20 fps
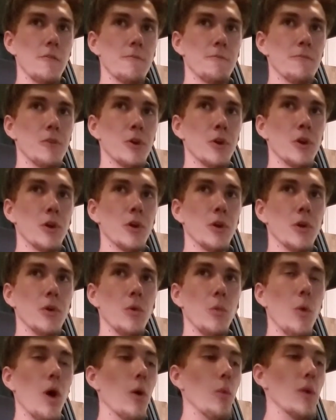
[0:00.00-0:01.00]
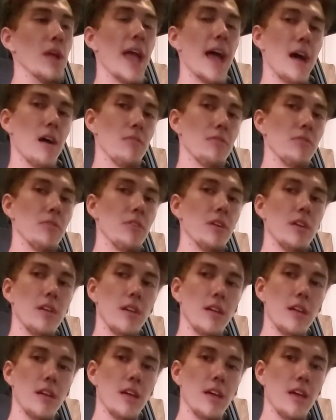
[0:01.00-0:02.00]
for what we have.
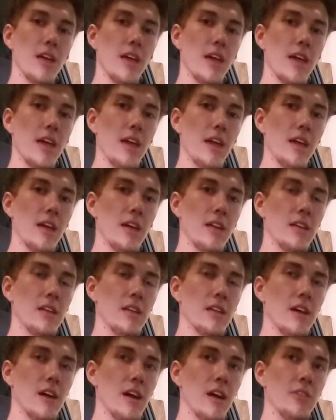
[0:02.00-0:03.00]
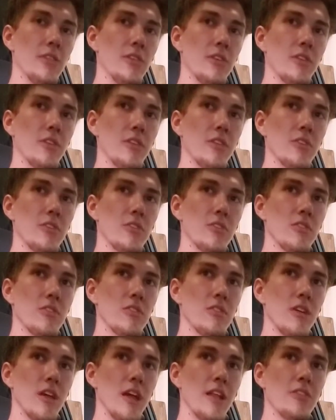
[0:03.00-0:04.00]
And I think it's
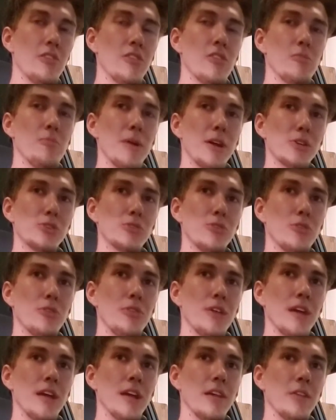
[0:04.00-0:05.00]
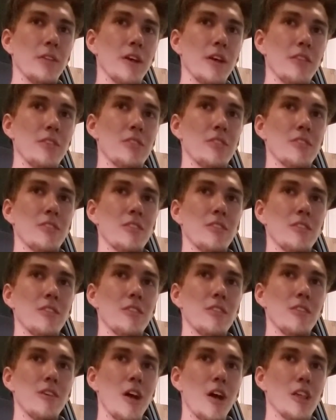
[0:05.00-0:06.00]
a special thing. That's
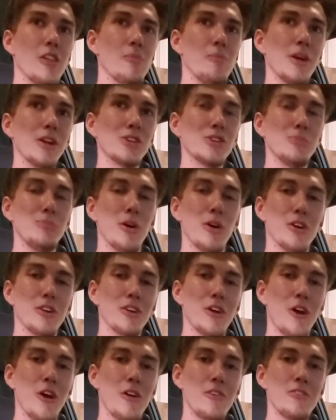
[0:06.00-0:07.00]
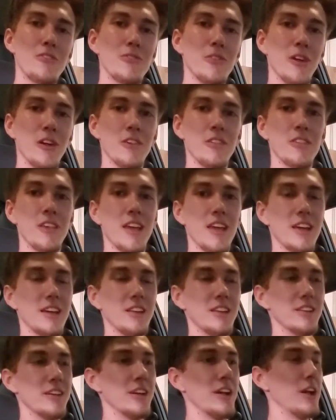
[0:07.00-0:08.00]
a special part of cars for us.
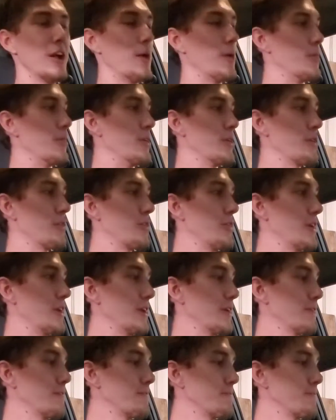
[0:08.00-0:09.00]
And this thing